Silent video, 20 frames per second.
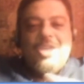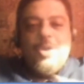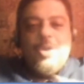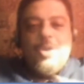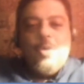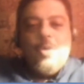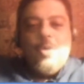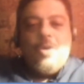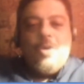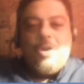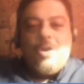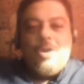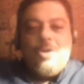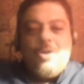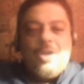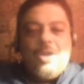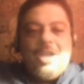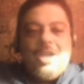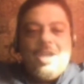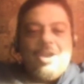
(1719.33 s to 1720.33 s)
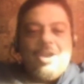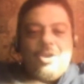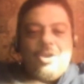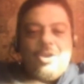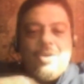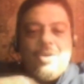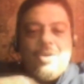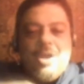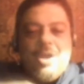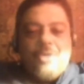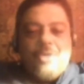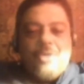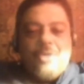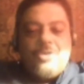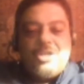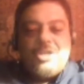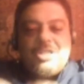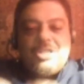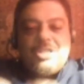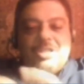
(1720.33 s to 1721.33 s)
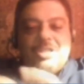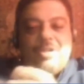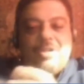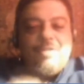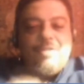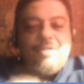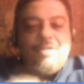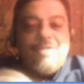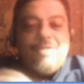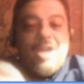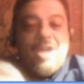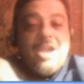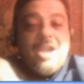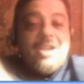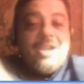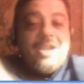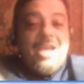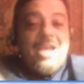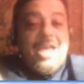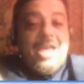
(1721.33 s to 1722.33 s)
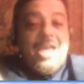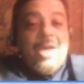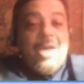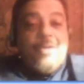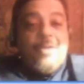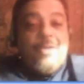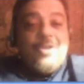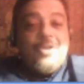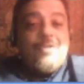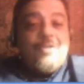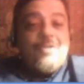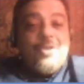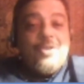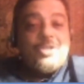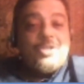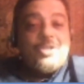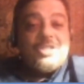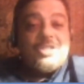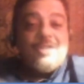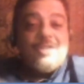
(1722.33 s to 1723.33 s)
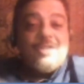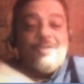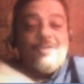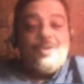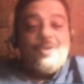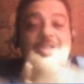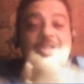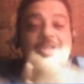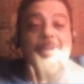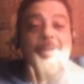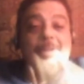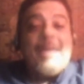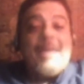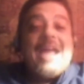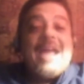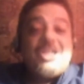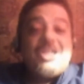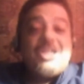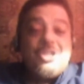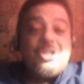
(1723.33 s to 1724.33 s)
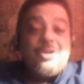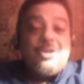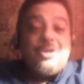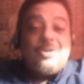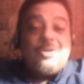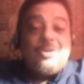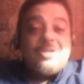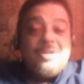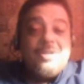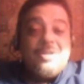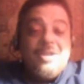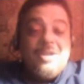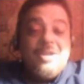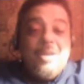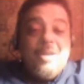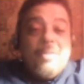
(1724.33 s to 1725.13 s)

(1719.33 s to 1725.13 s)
your cooking or your health traditions and then find healthier versions of the foods that match those.